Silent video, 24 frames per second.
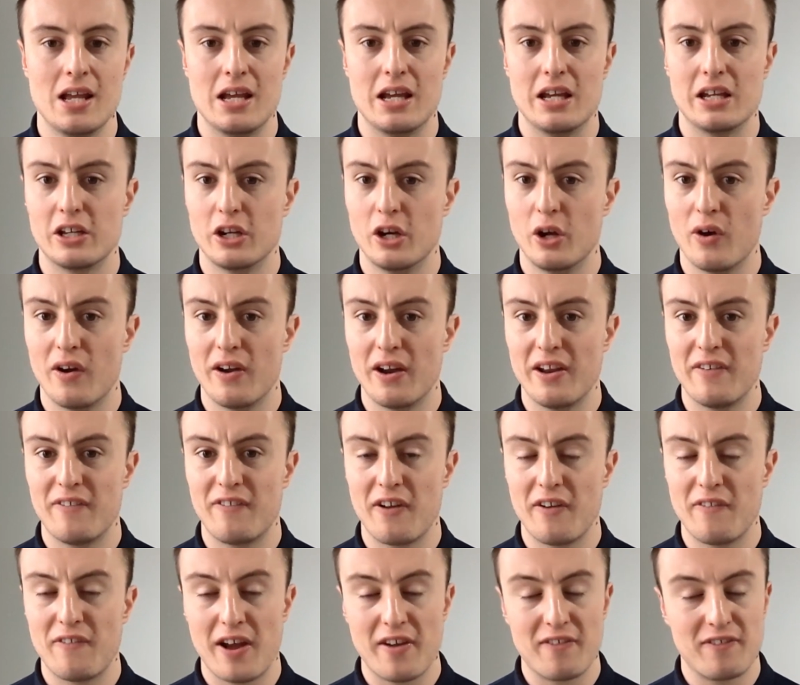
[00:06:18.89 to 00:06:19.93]
You know, and
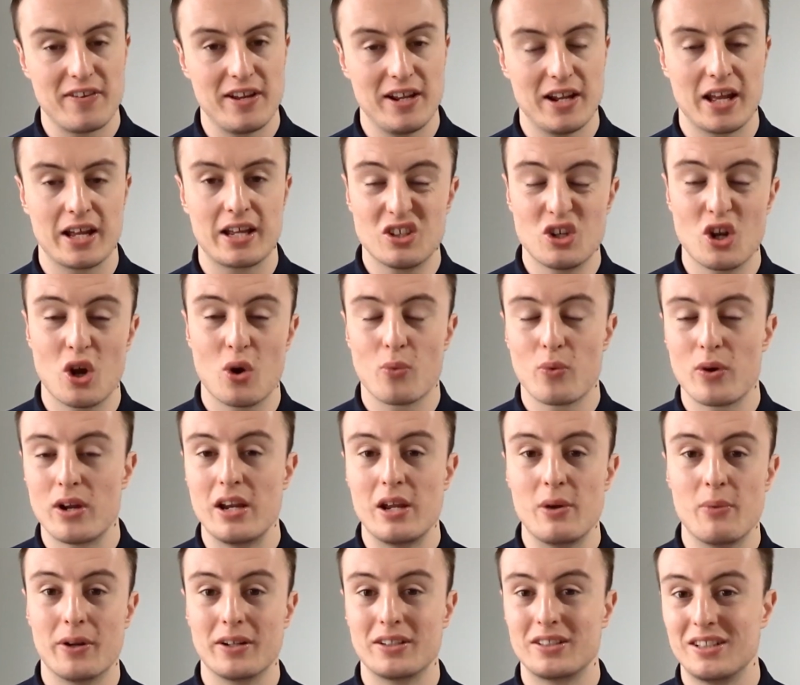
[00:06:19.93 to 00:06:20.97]
if I feel like you're not
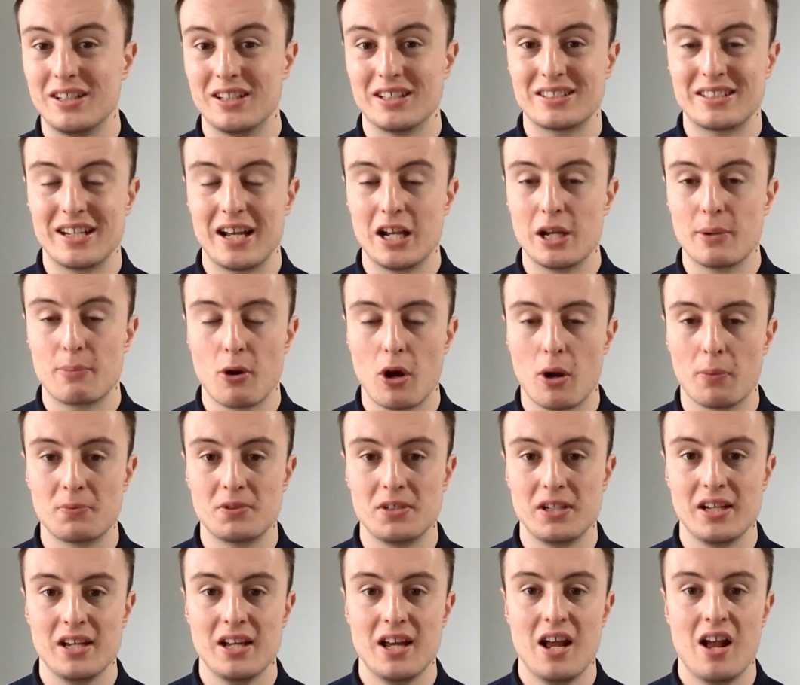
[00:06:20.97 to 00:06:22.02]
really wanting to sell your
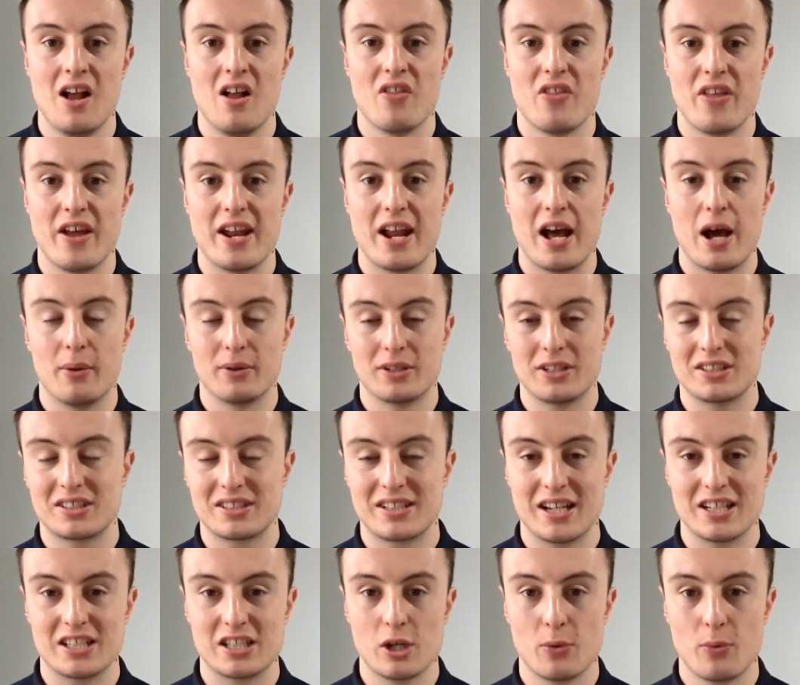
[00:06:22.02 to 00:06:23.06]
property, then I'll
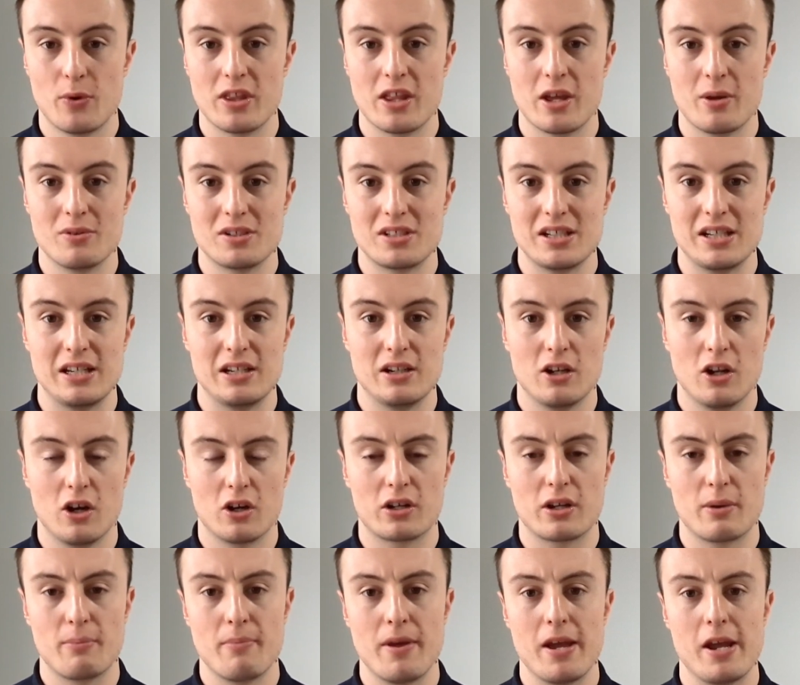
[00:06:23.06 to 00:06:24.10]
discuss it with you and see,
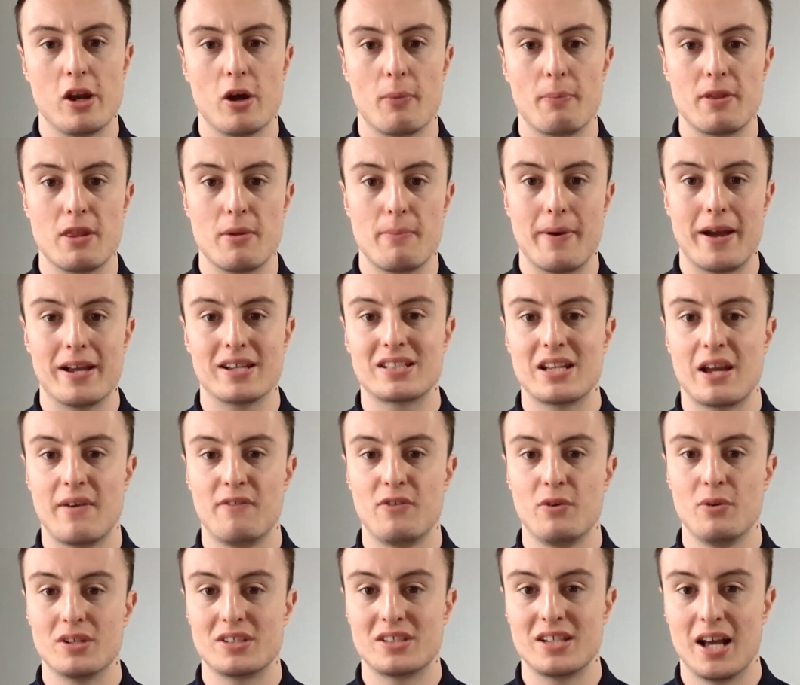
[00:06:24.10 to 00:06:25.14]
look, it may not be the best time
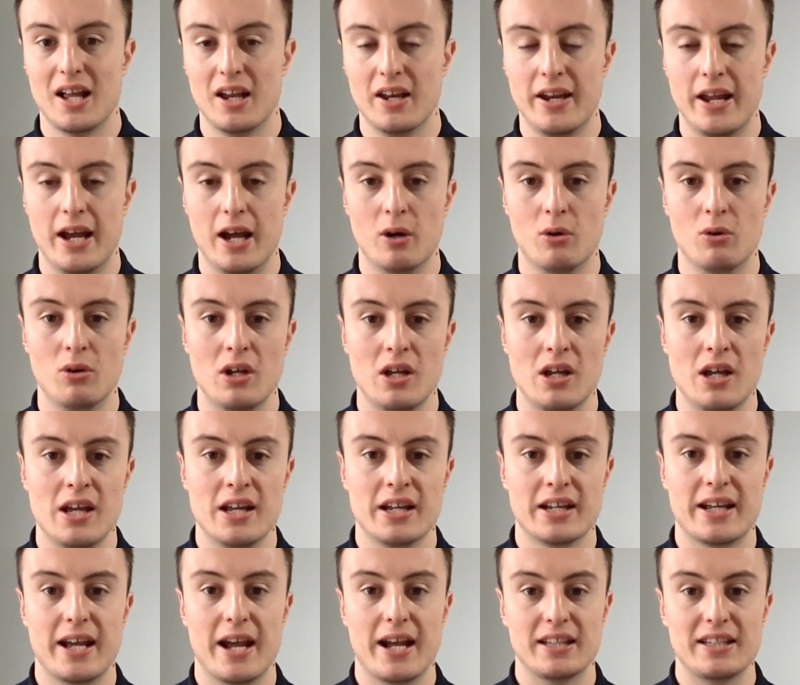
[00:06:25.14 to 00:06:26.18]
for you to sell now.
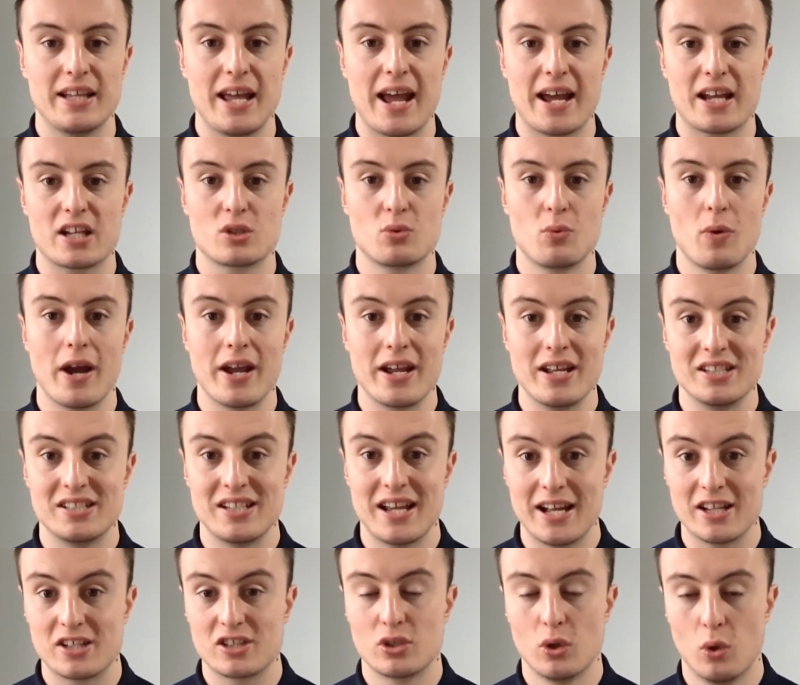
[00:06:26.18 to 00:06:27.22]
Get X, Y, and
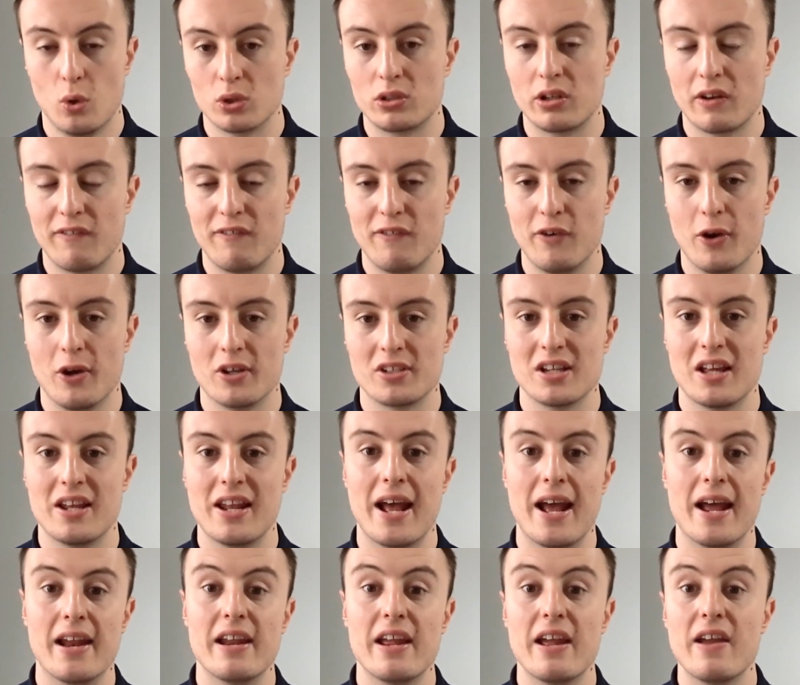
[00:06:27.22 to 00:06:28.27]
Z sorted first. And
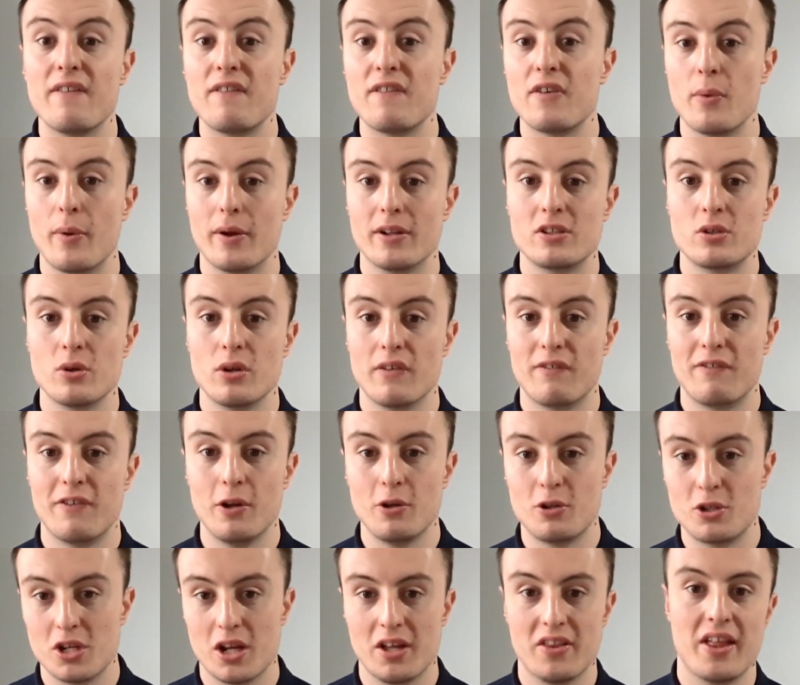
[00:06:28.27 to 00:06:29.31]
then if you want to in the
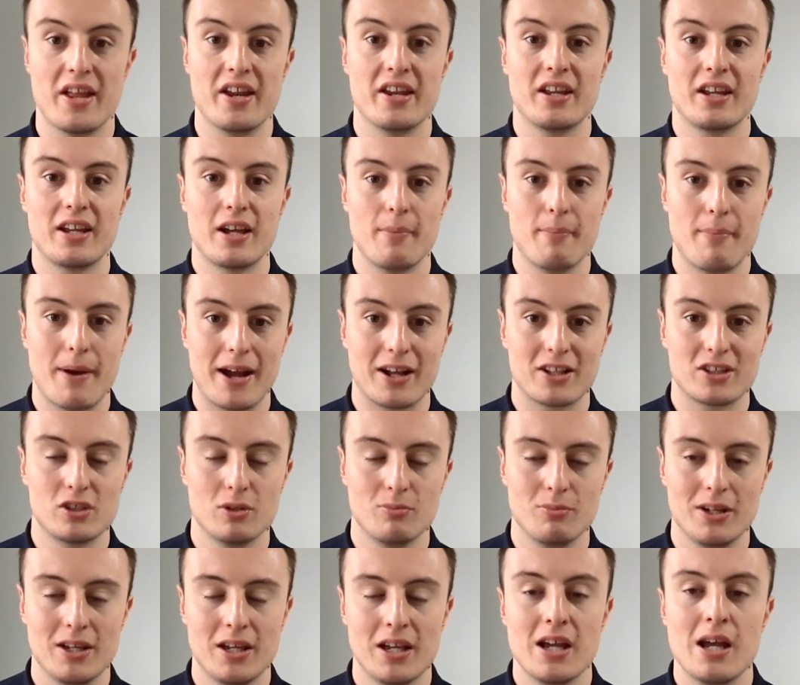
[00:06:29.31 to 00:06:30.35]
future, then you can come back to
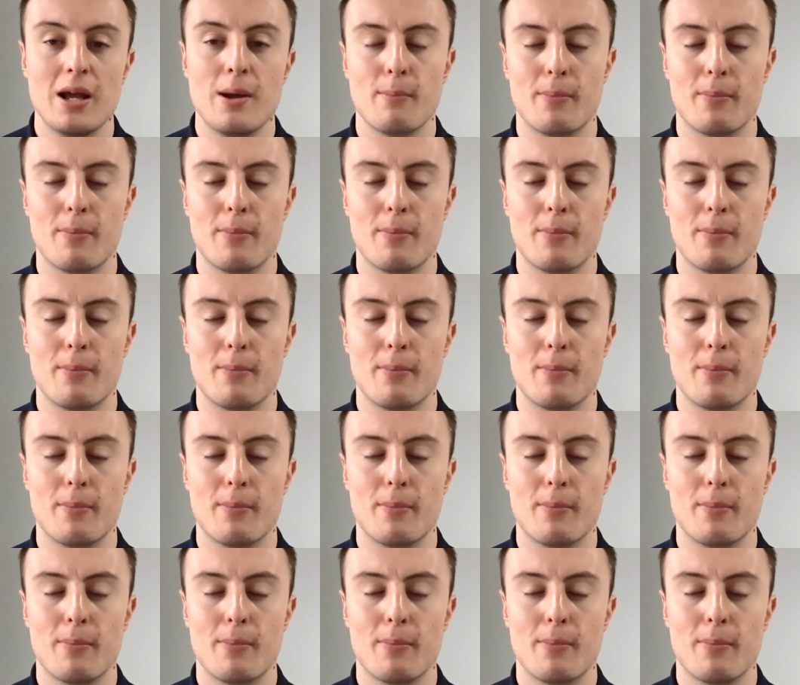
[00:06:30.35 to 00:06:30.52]
me.